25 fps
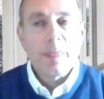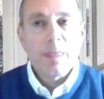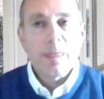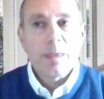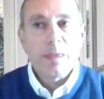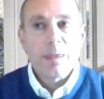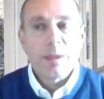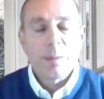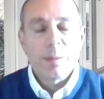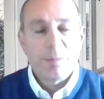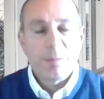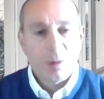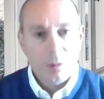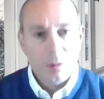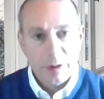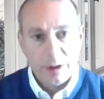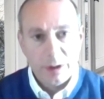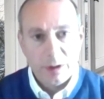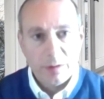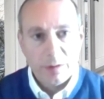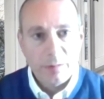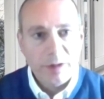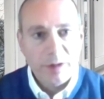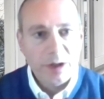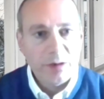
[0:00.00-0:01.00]
The point
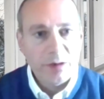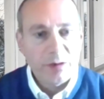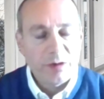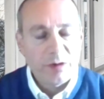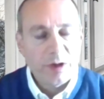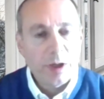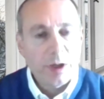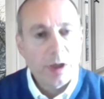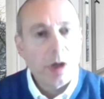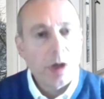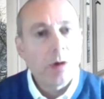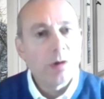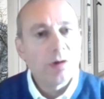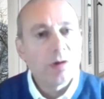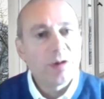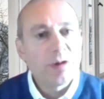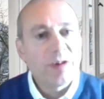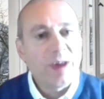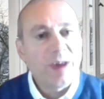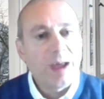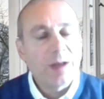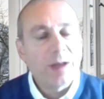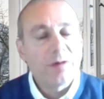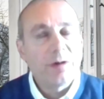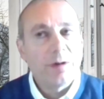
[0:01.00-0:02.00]
at which to
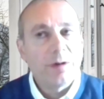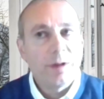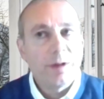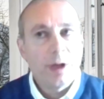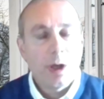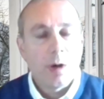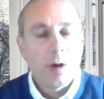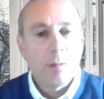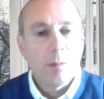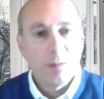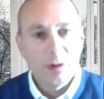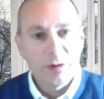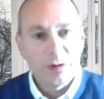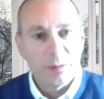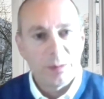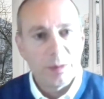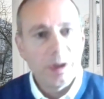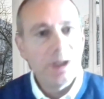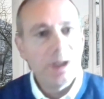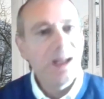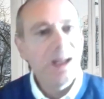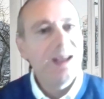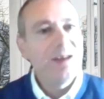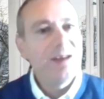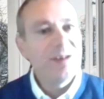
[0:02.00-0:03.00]
contact the
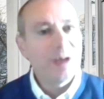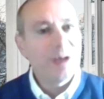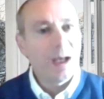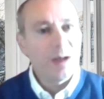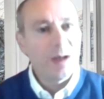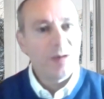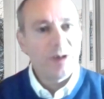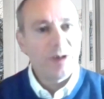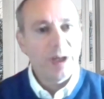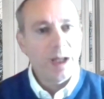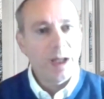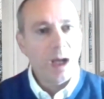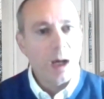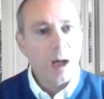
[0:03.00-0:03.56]
Ombudsman is actually